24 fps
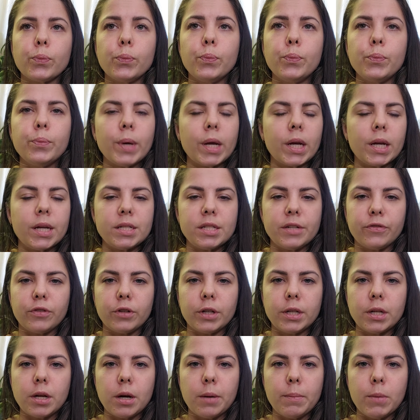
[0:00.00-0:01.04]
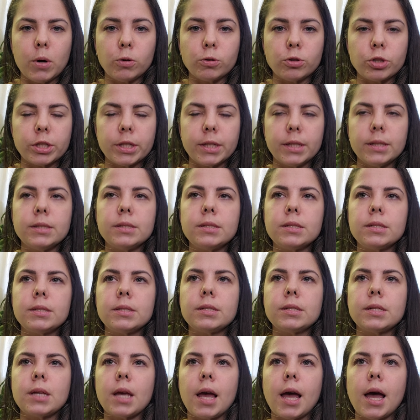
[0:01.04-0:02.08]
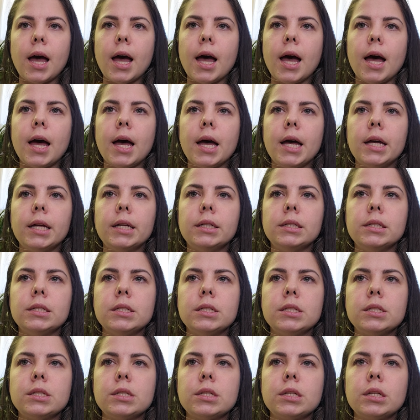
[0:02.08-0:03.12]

many different emotions, and